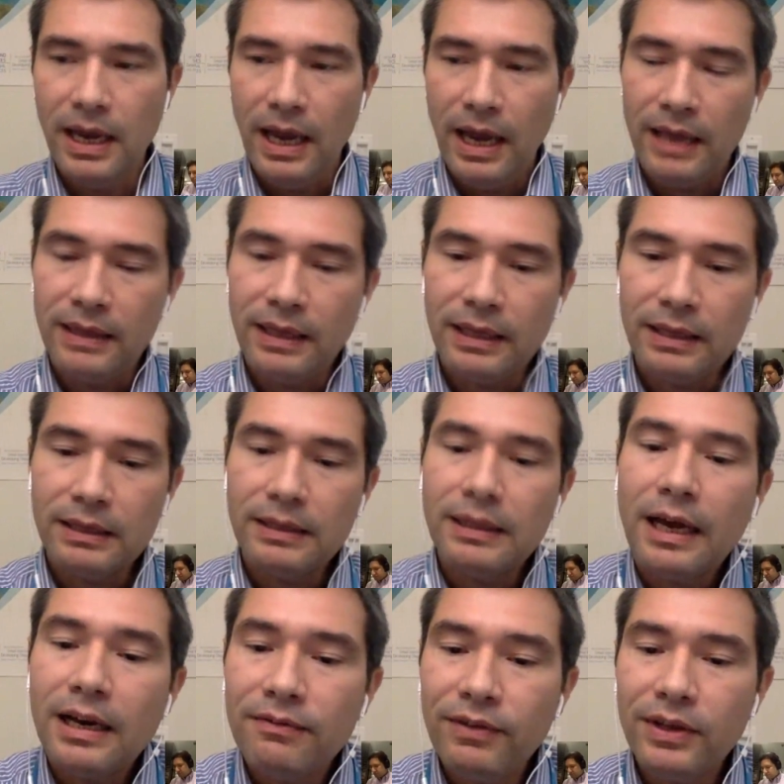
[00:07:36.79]
and that
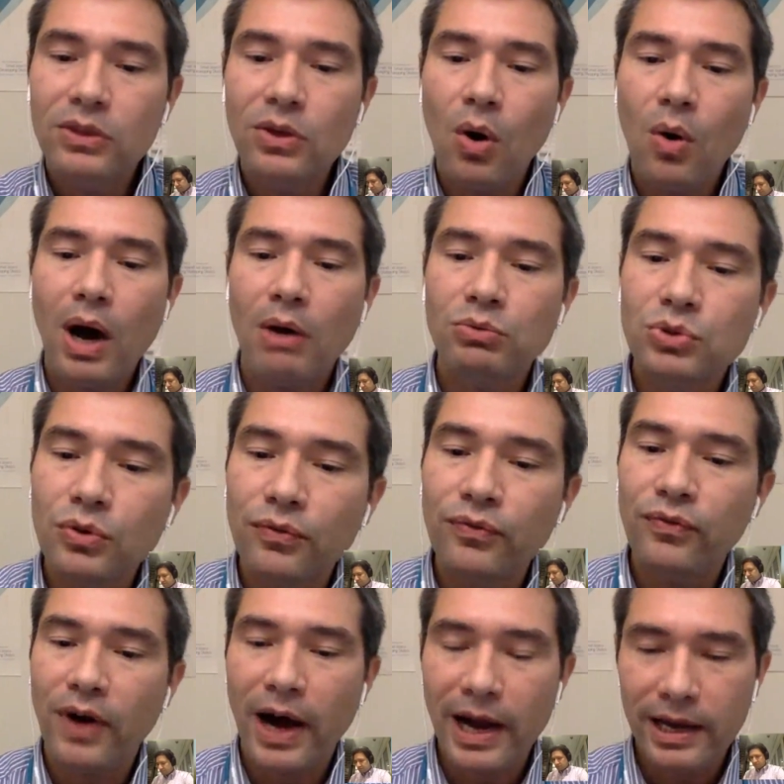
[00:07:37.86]
not even know how to
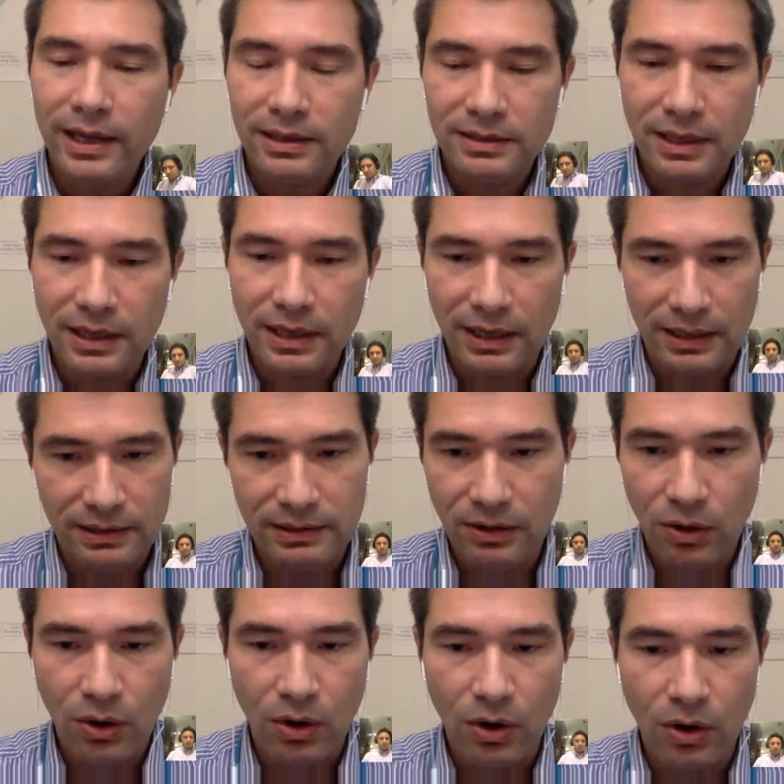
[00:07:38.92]
find
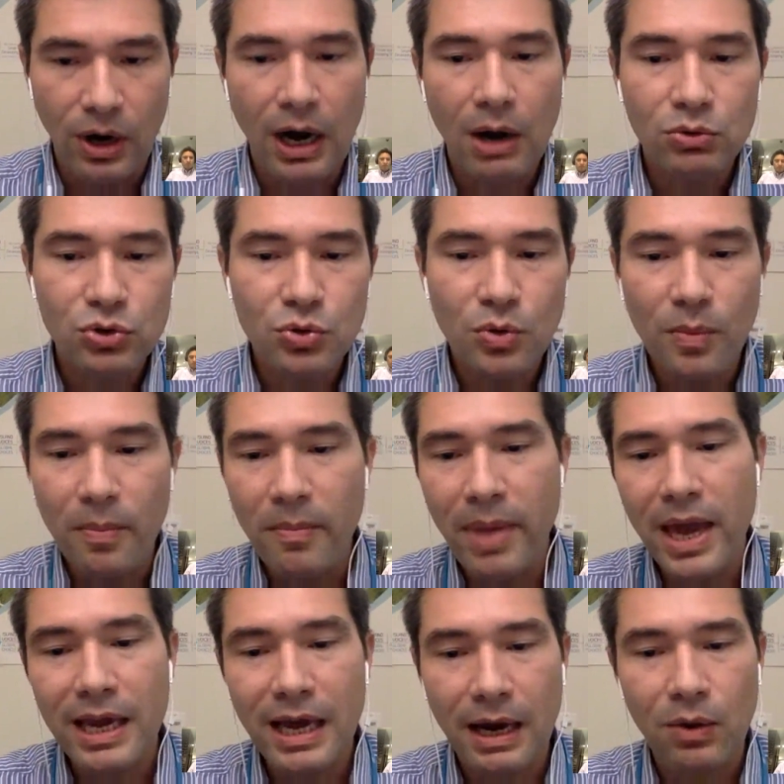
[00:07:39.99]
or how to
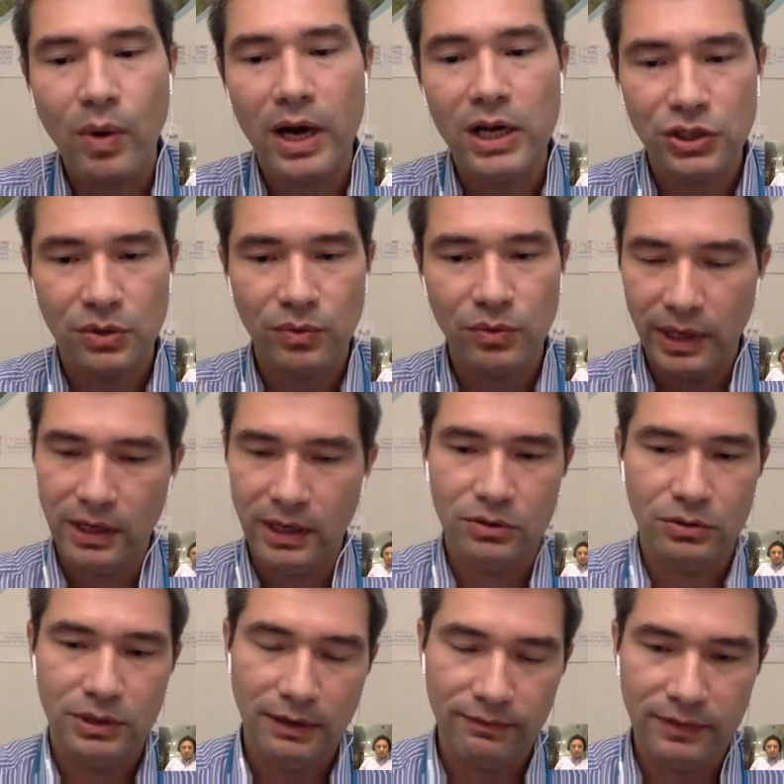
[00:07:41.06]
make a question related
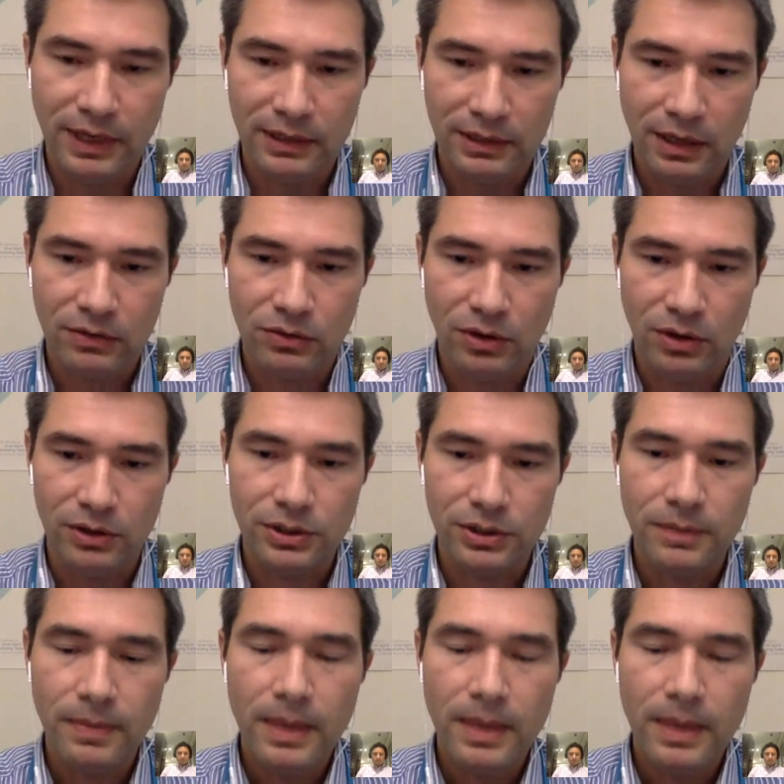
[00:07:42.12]
to that technology.